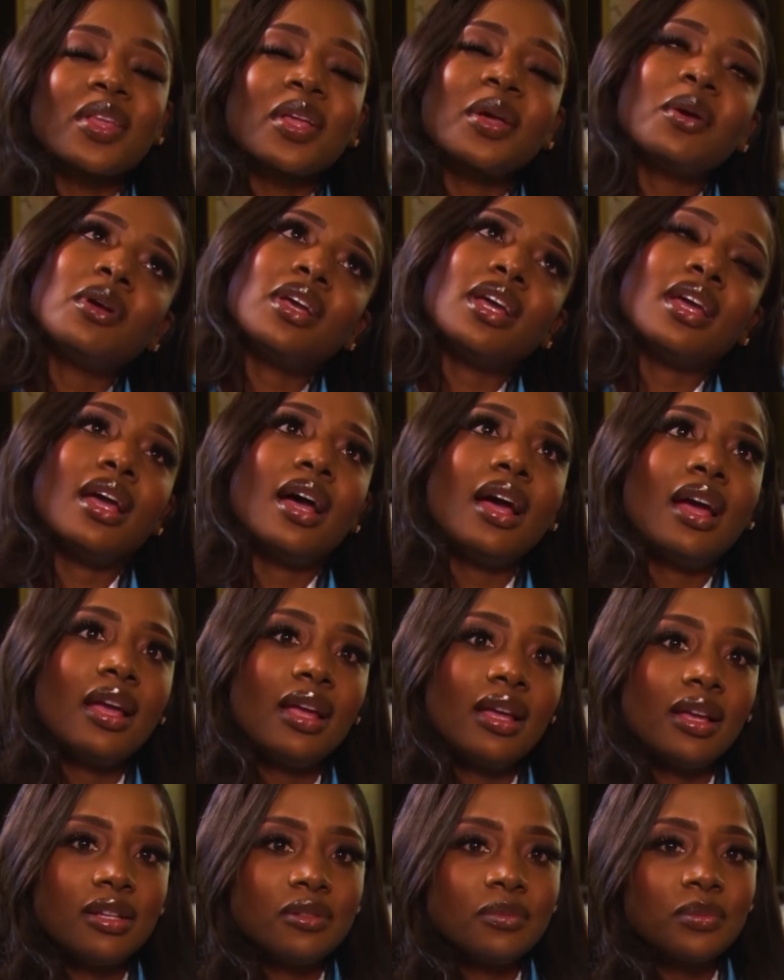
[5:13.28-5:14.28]
Okay,
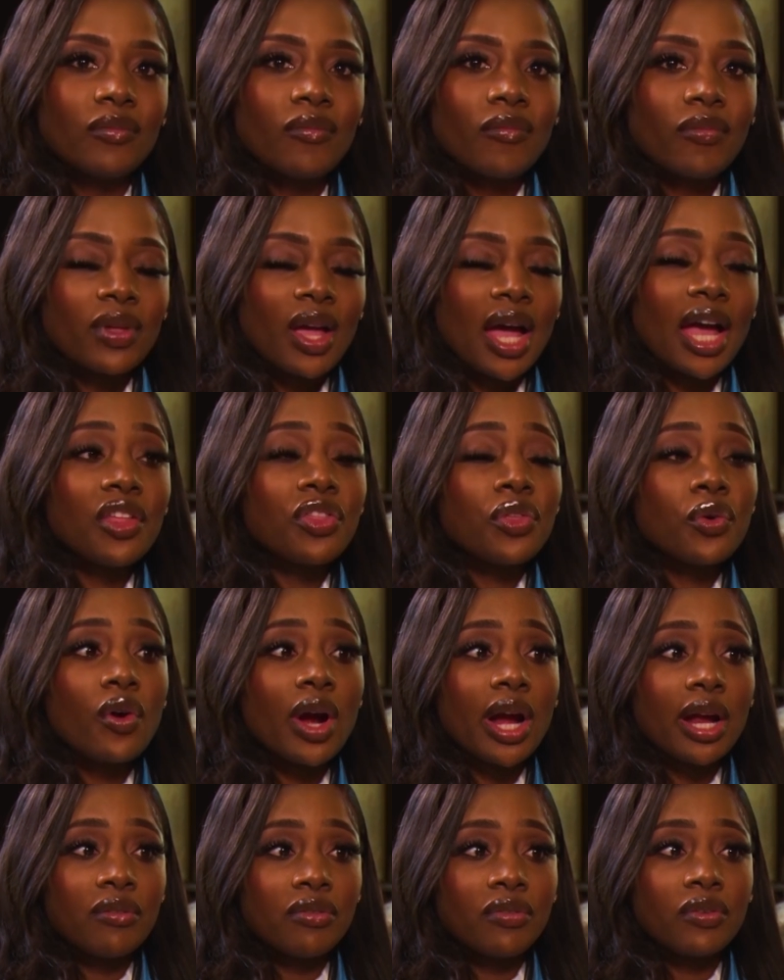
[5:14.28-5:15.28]
I
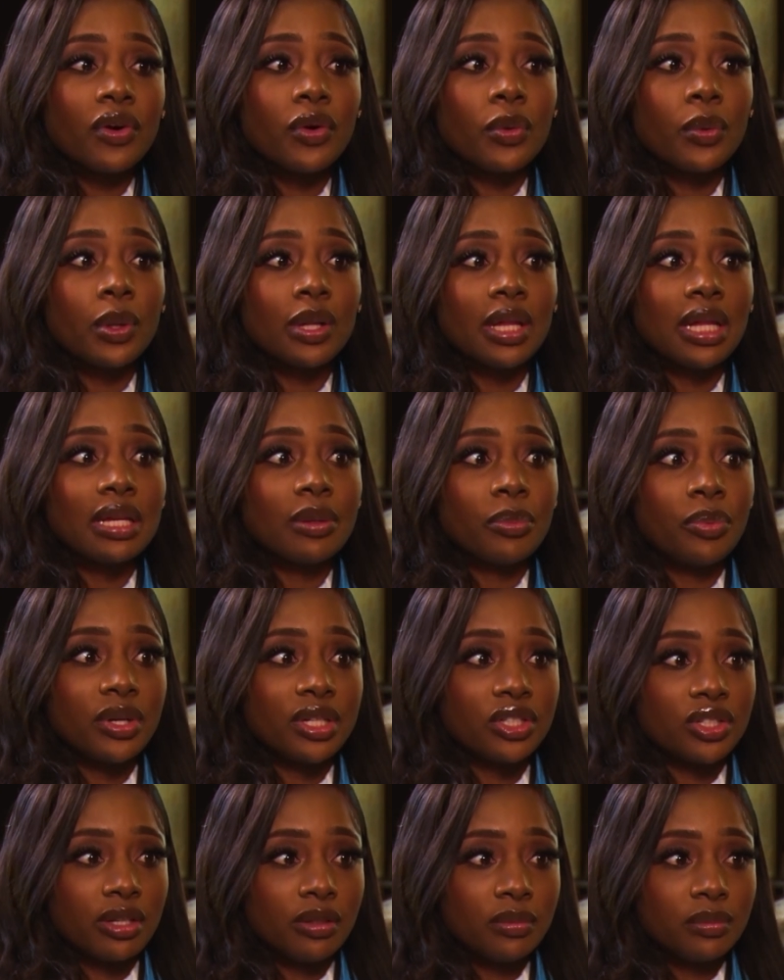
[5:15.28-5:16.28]
thrive very well under
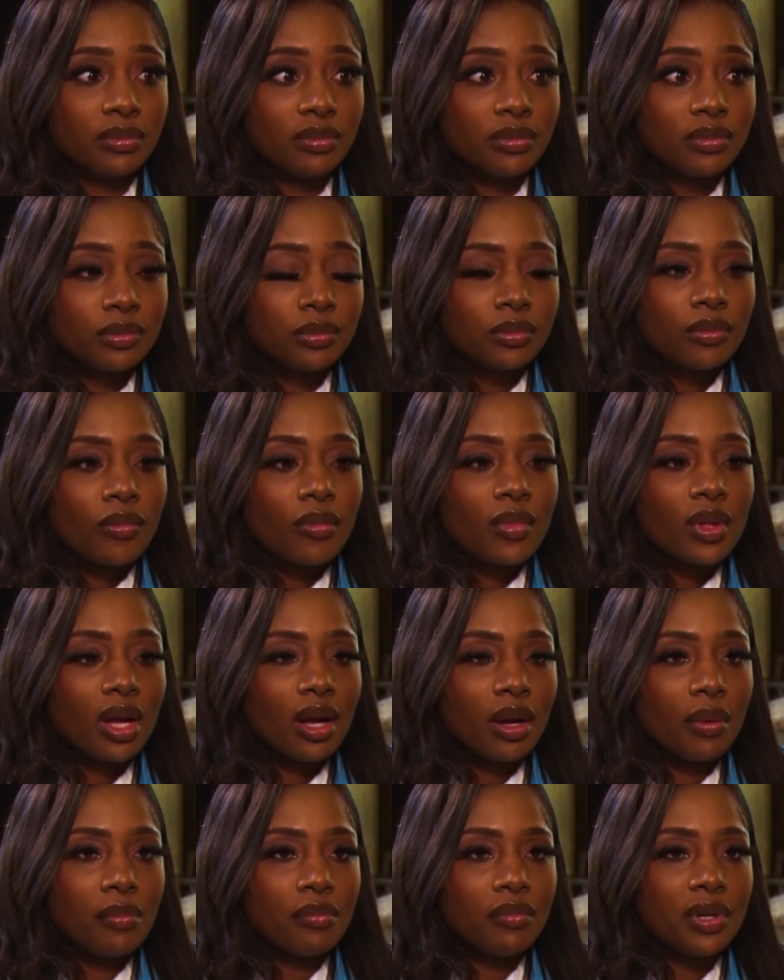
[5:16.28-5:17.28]
pressure.
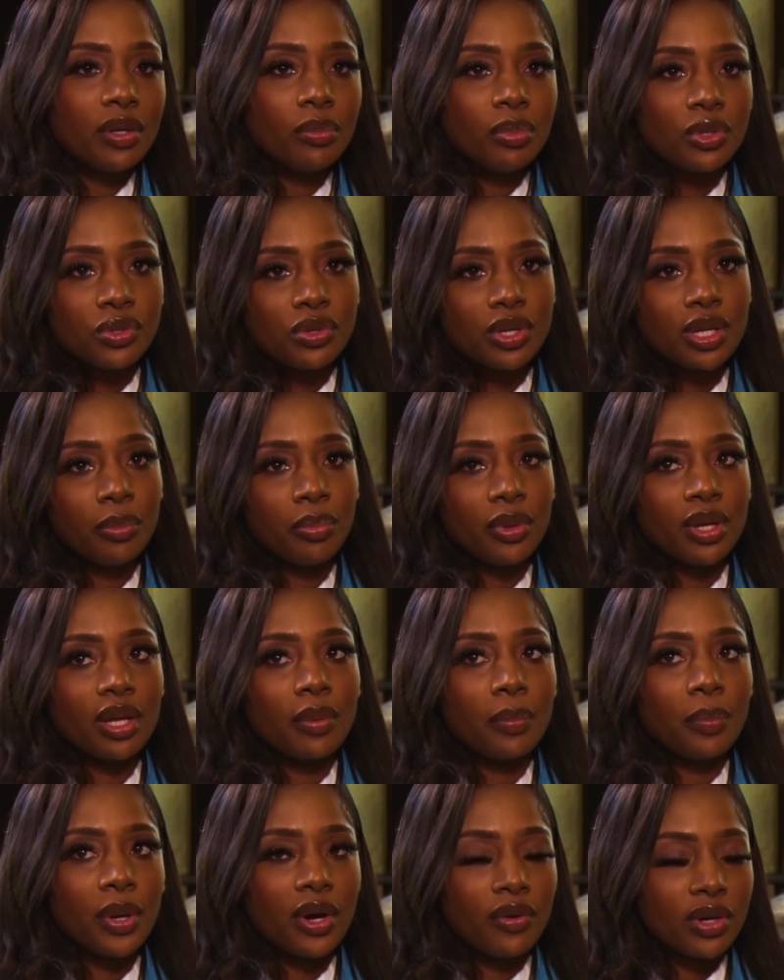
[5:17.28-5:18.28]
In between being
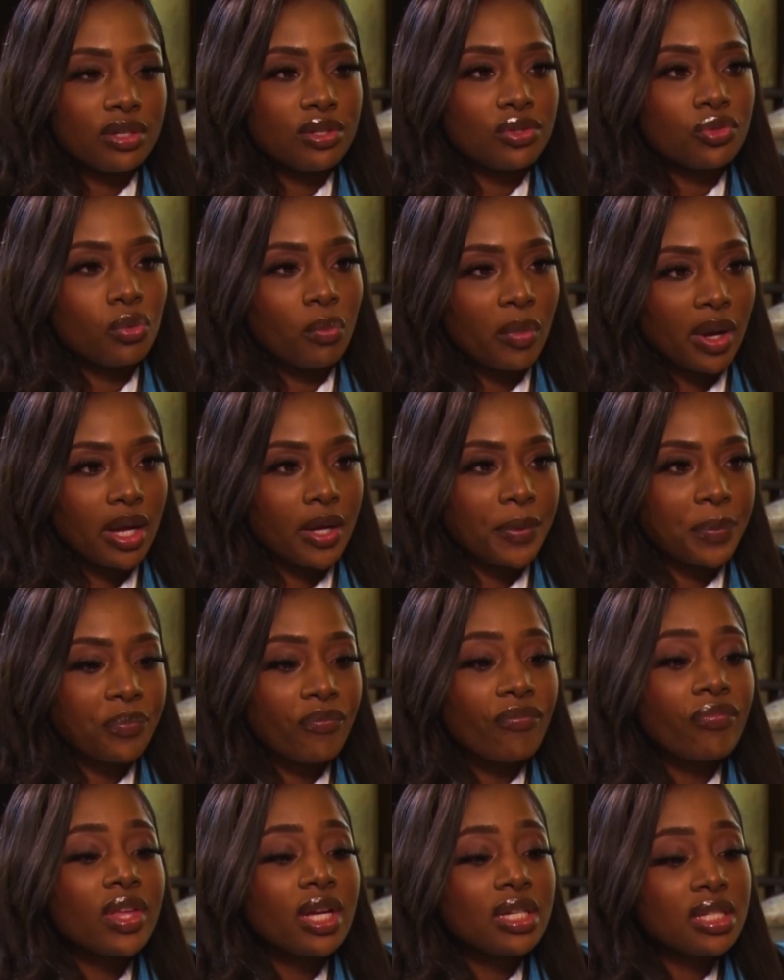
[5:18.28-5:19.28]
a parent to my
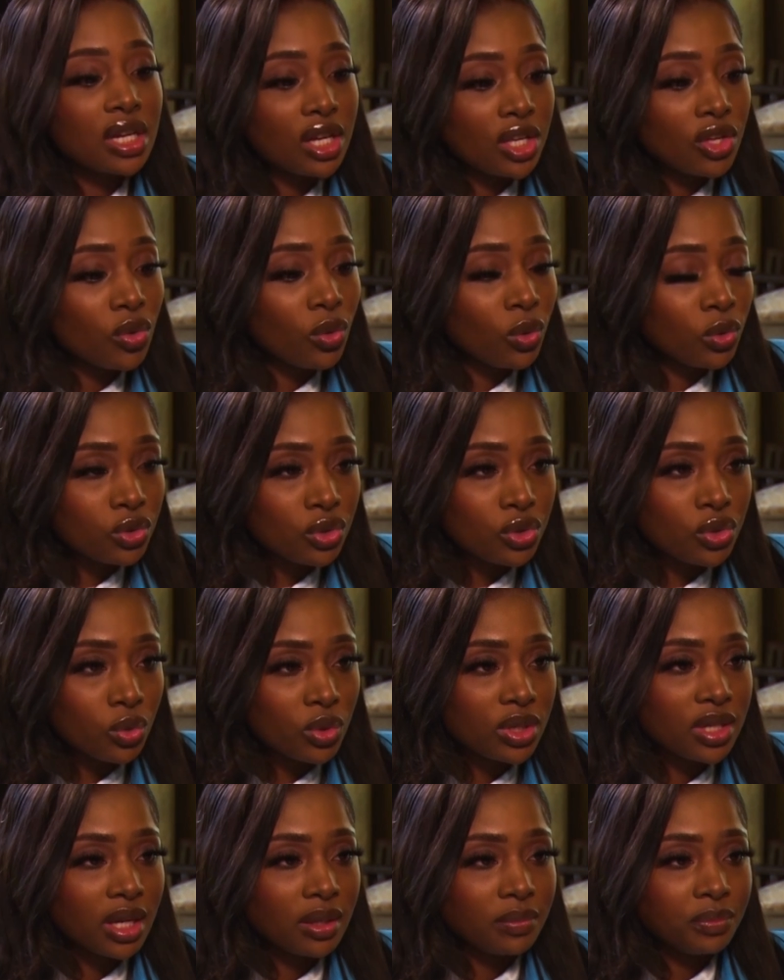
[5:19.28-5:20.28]
10-year-old
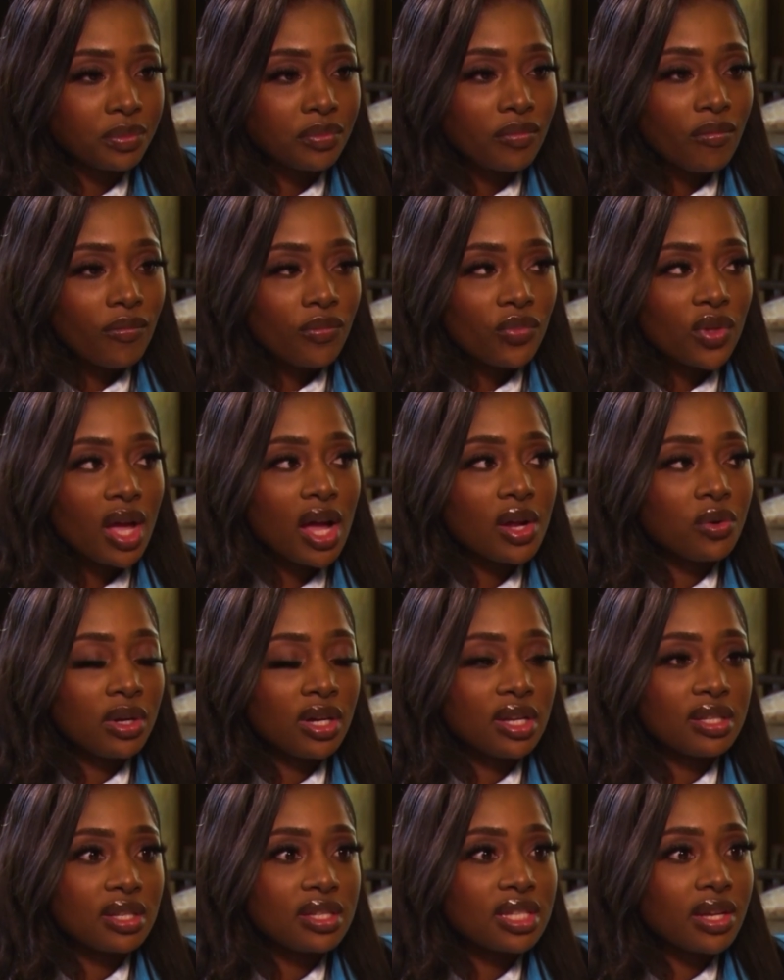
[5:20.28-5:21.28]
daughter,
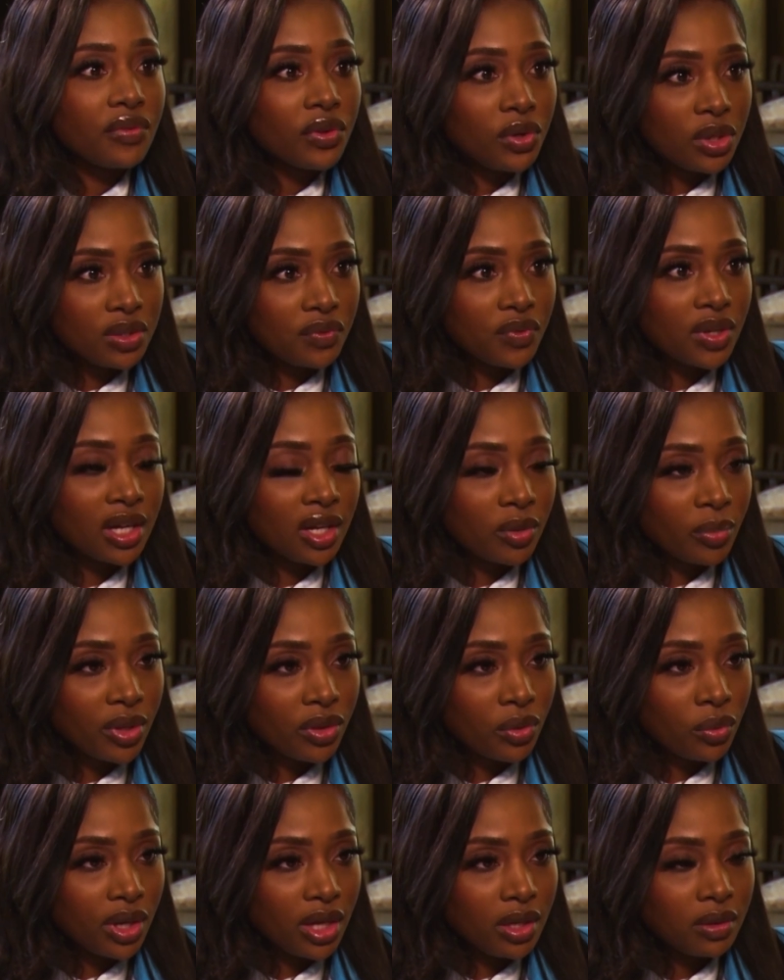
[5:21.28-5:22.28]
adolescents are very difficult, by
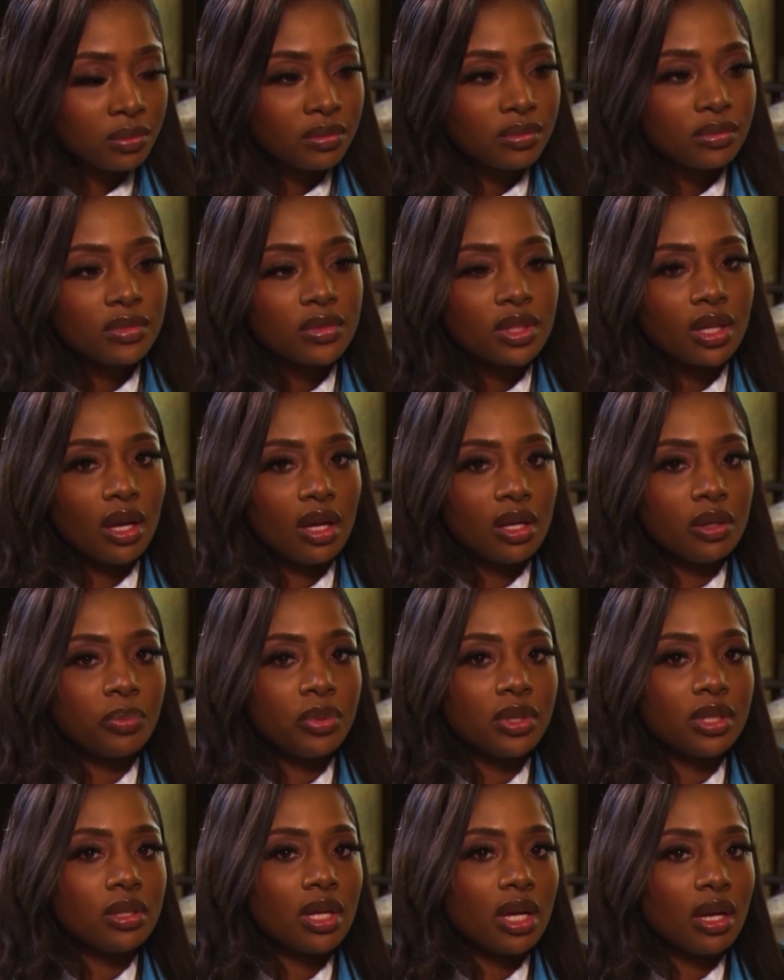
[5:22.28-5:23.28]
the way, and
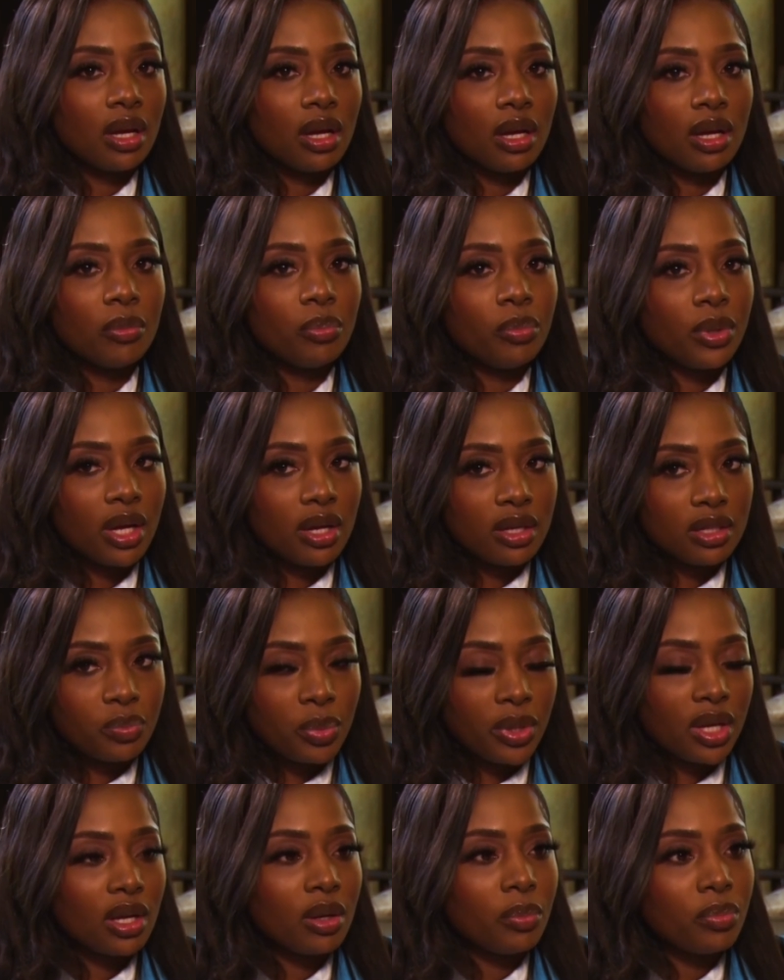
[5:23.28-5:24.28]

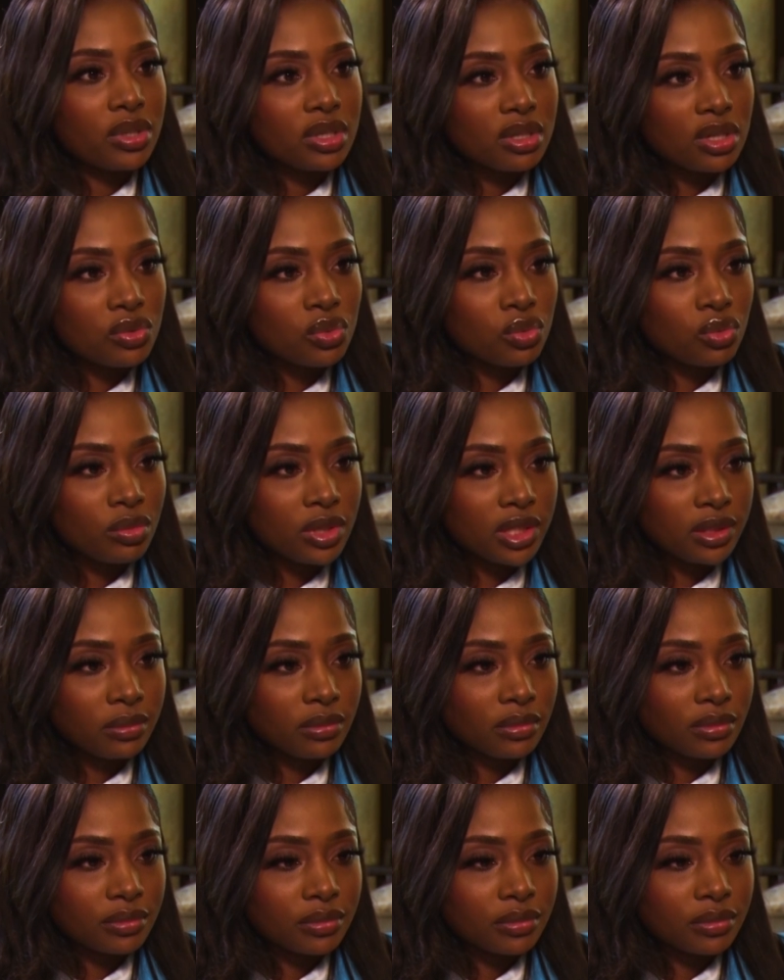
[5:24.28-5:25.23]
being a businesswoman,